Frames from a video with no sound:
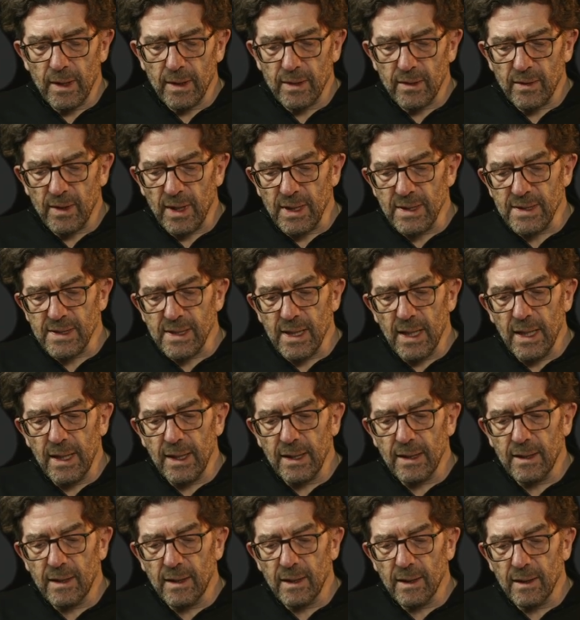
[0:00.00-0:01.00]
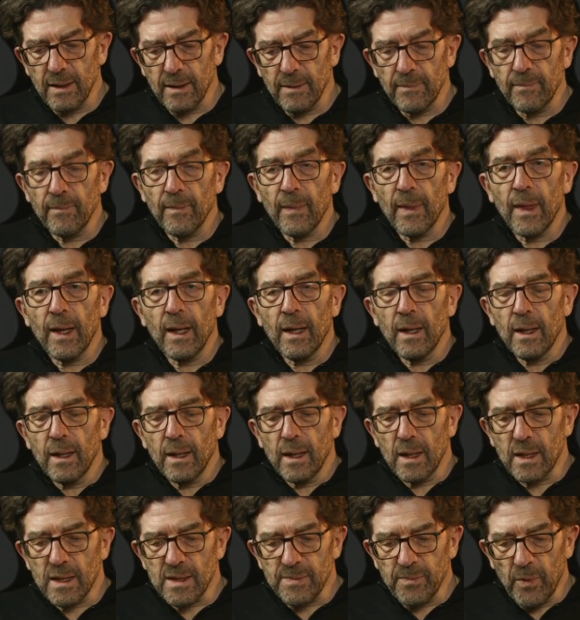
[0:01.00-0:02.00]
translate the
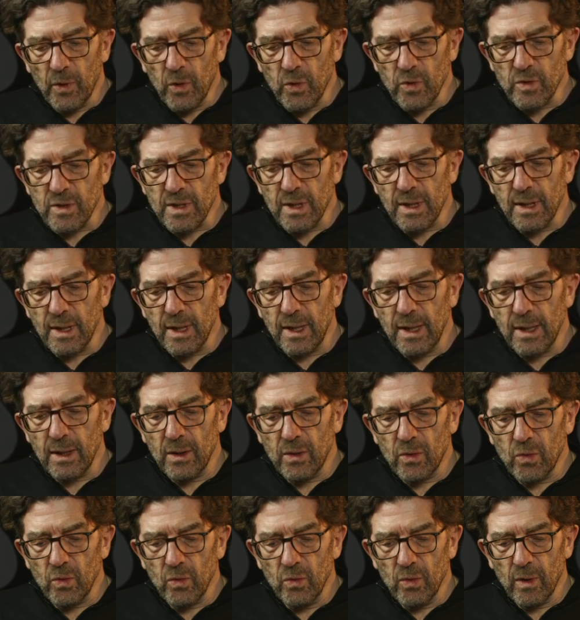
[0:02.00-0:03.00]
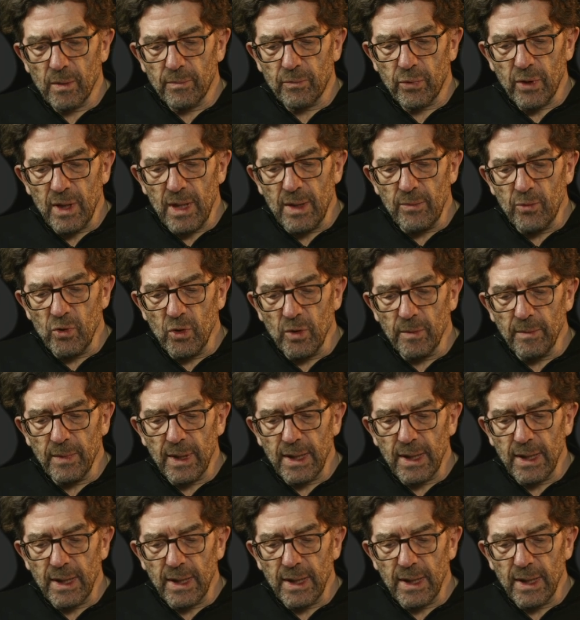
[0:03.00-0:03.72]
exposure into a premium,